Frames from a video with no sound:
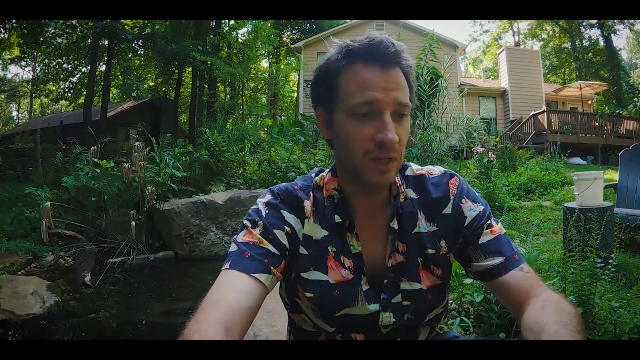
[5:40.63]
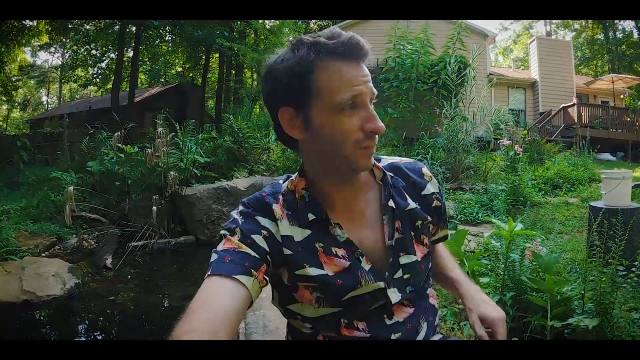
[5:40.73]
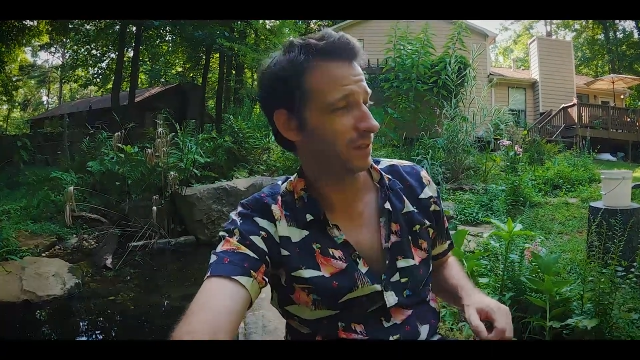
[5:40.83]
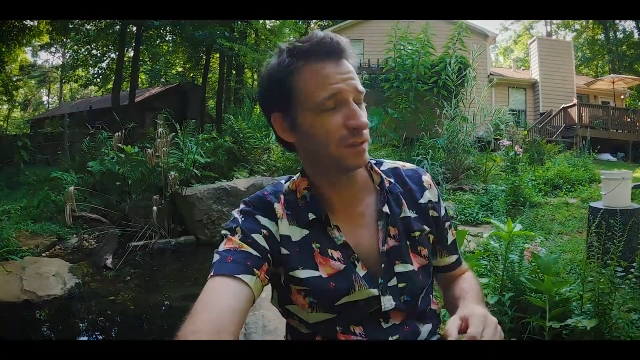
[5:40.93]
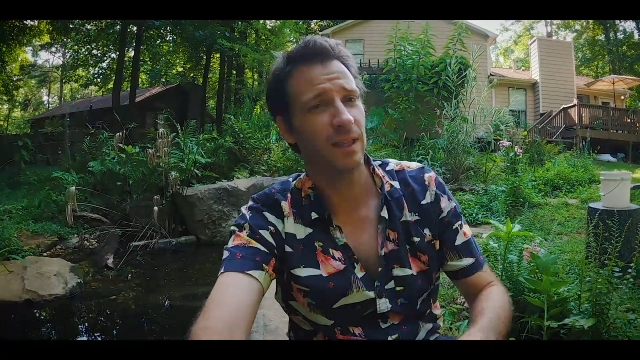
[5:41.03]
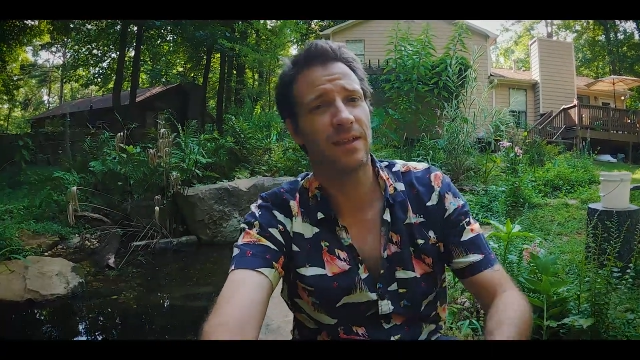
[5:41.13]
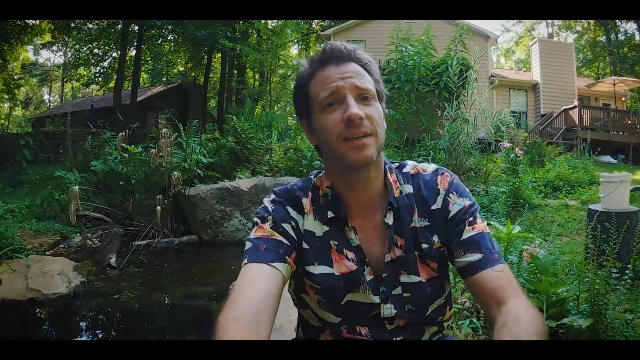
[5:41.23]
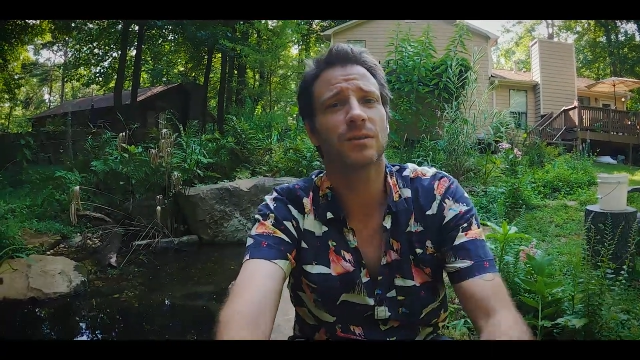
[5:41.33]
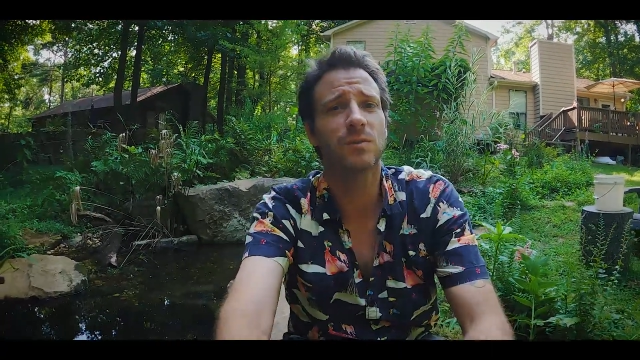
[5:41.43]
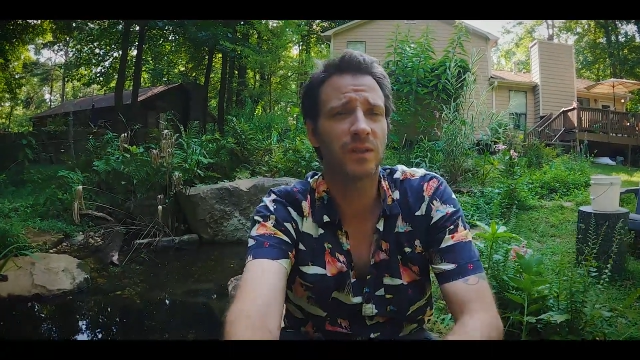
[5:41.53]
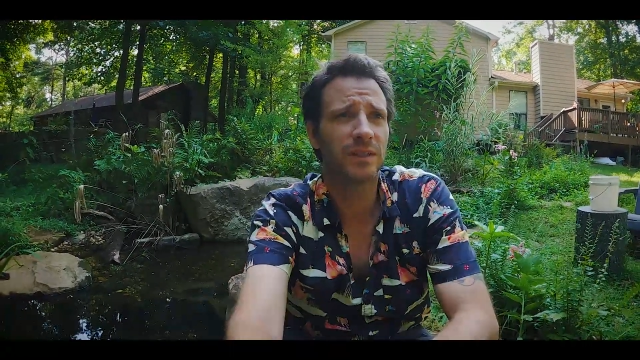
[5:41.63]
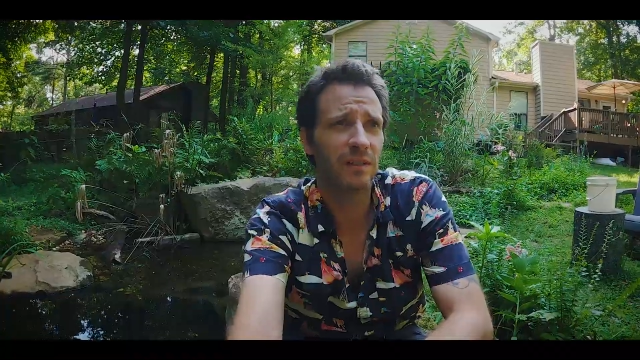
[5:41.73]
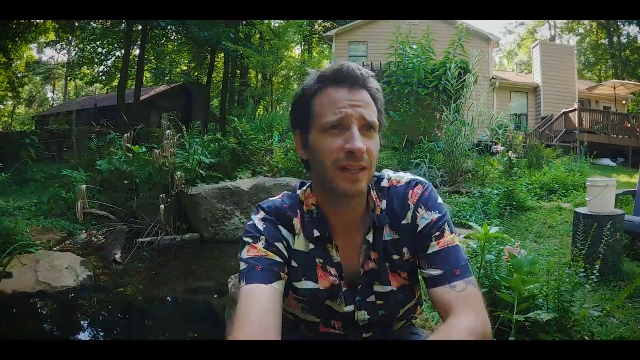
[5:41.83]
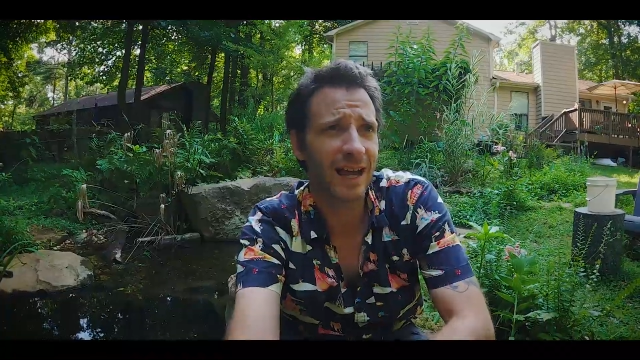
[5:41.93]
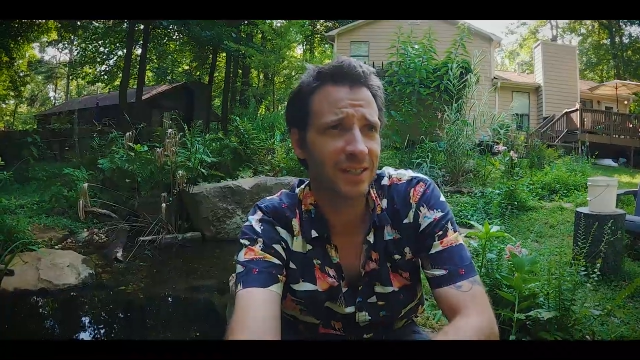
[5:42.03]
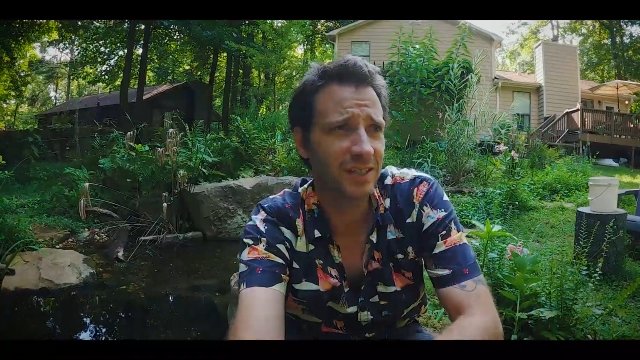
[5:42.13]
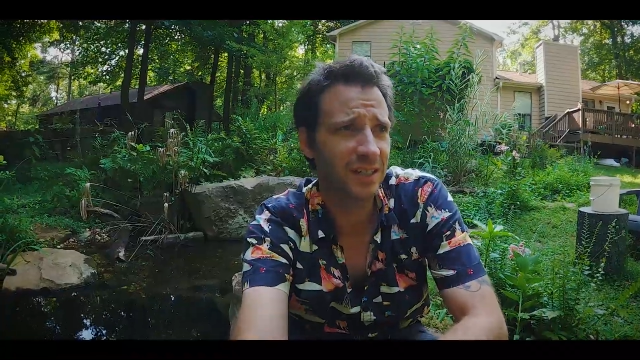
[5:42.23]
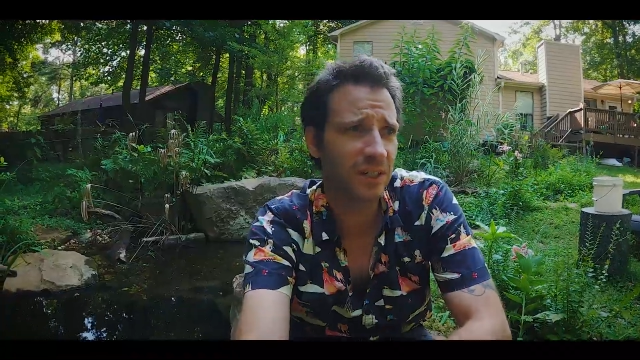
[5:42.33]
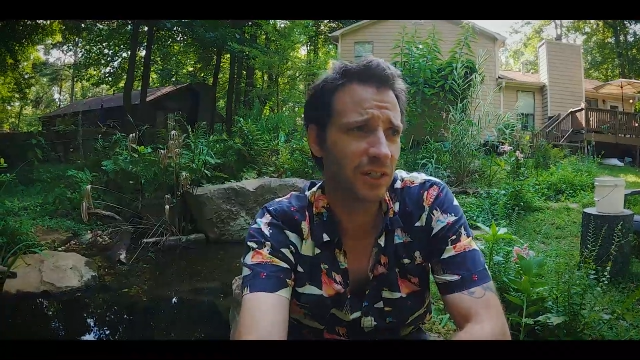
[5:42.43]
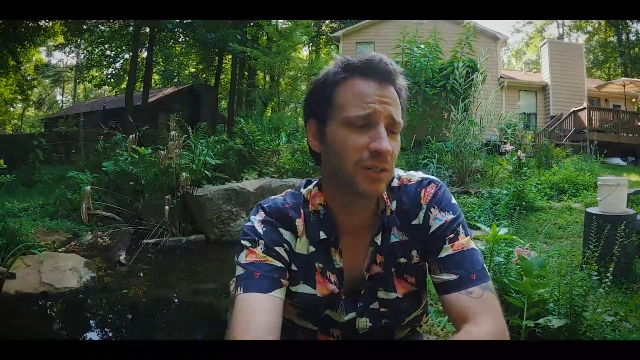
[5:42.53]
I think it's within the last
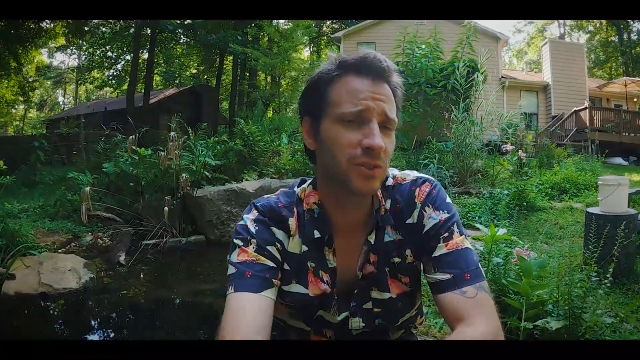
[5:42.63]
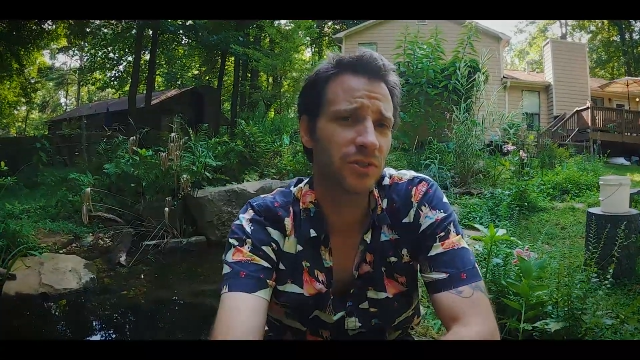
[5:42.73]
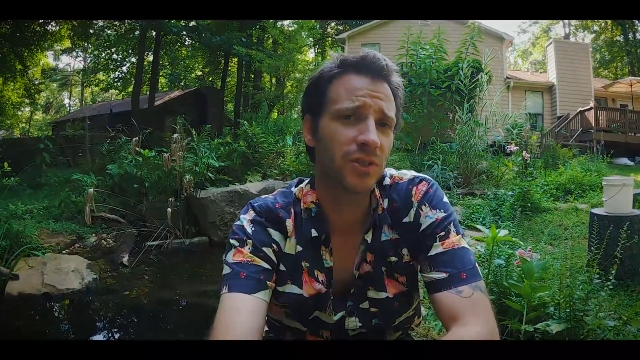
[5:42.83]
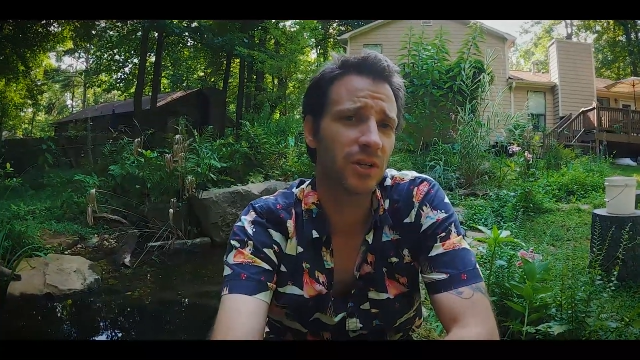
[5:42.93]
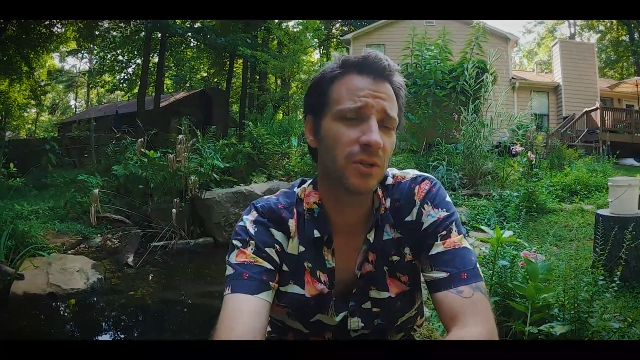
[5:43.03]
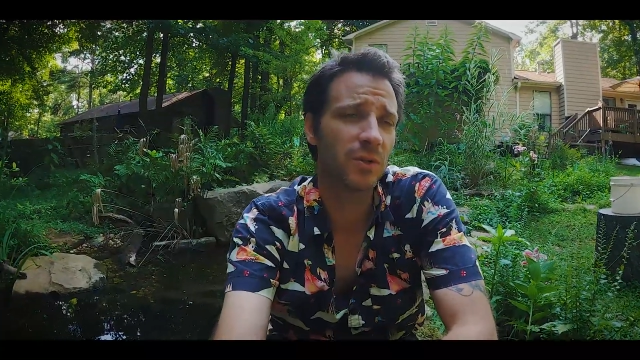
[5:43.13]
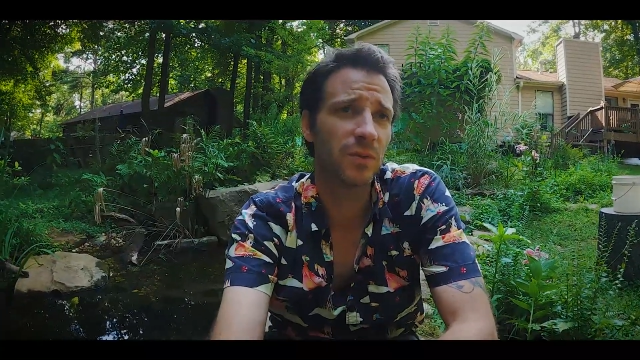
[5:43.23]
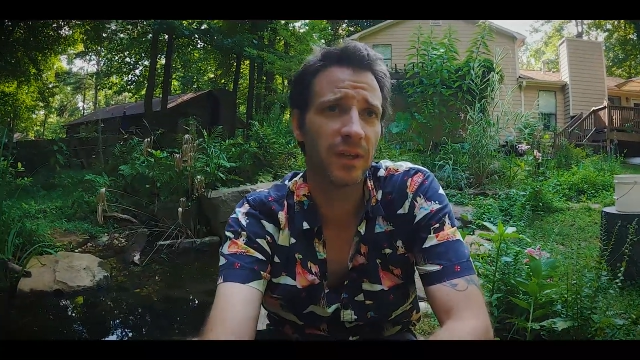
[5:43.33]
10 years or so,